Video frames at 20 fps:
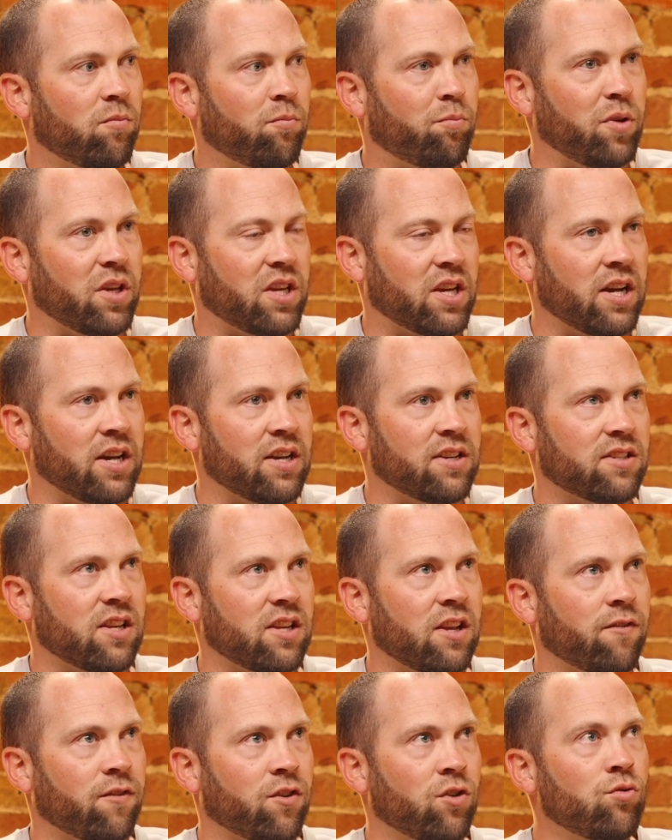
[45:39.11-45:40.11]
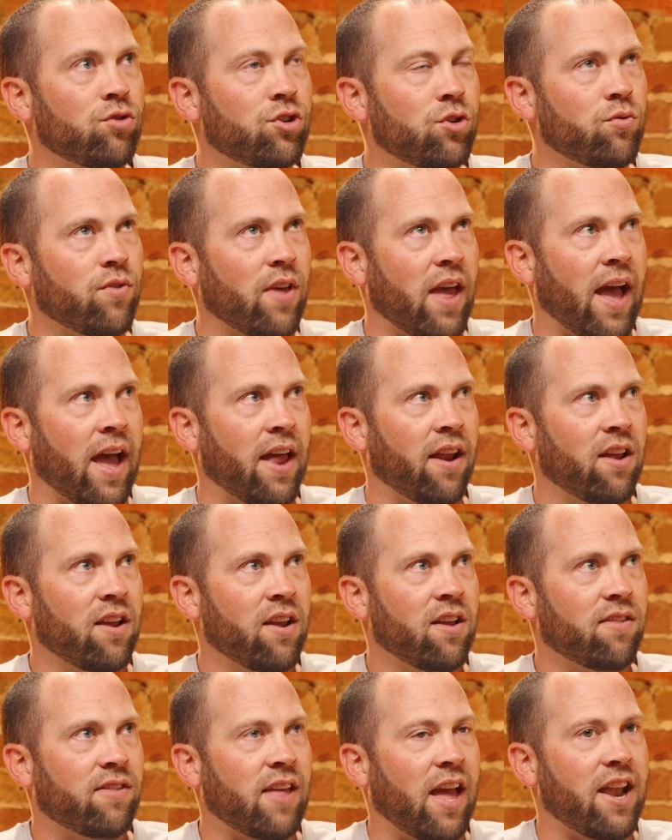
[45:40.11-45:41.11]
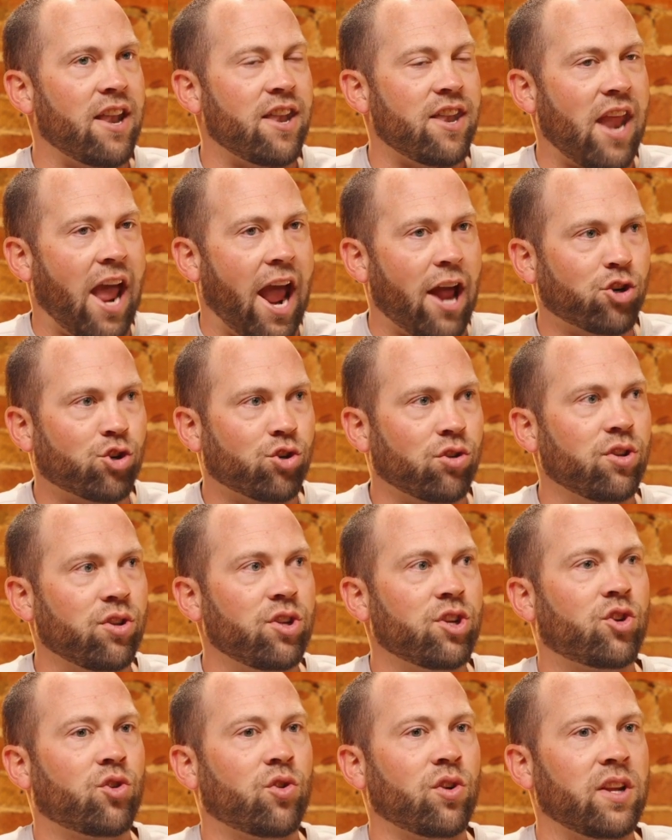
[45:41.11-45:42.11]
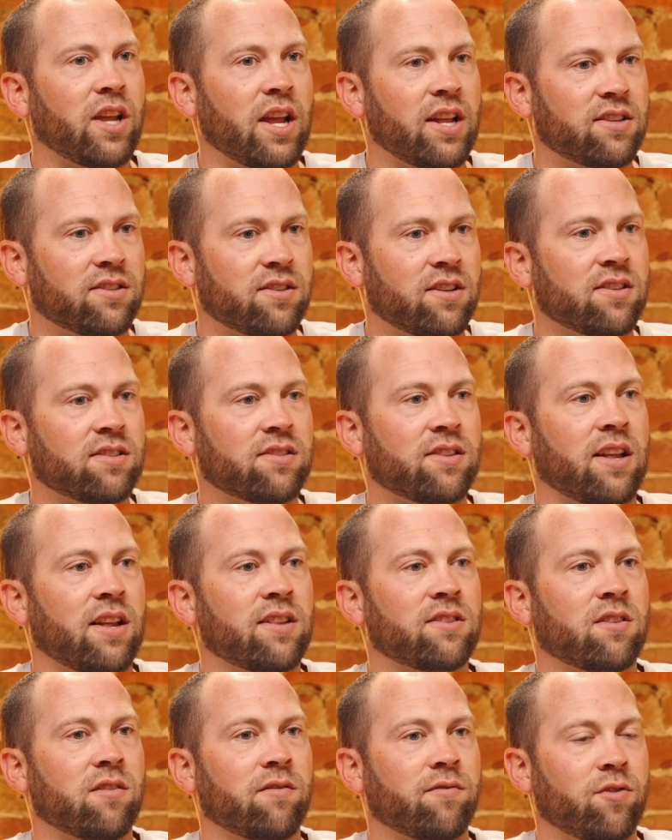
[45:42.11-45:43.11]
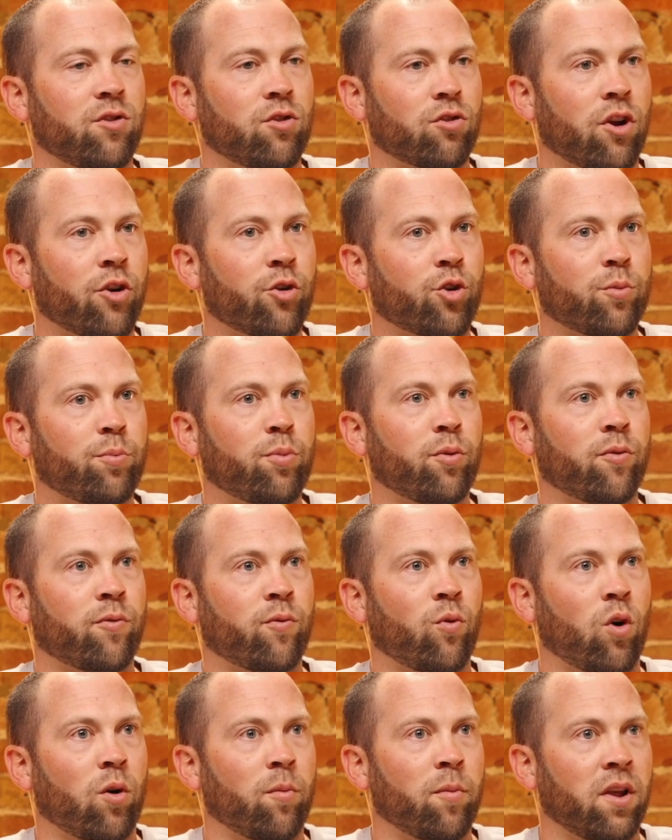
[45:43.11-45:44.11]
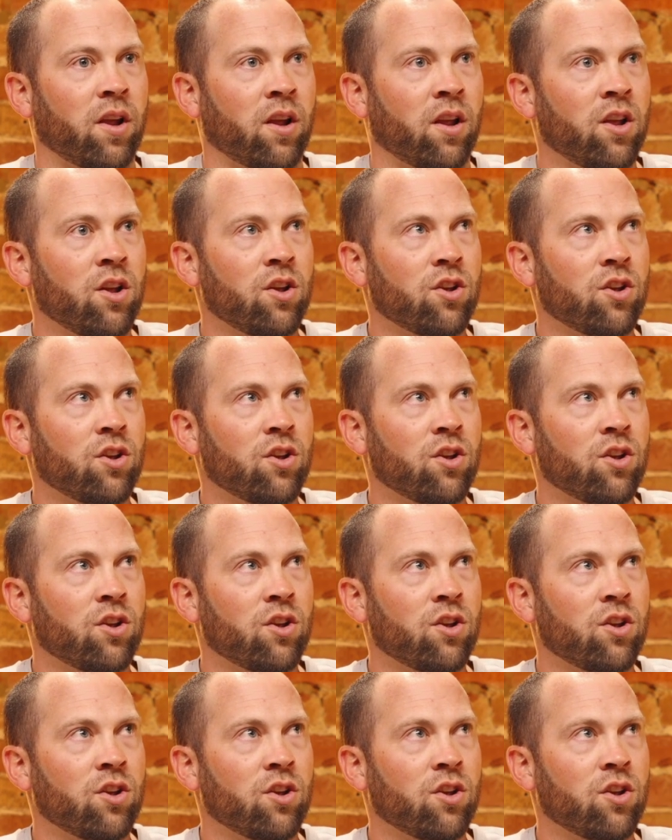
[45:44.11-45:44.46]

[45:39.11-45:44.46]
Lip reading: because if you do that, that naturally creates this sense of you're underperforming.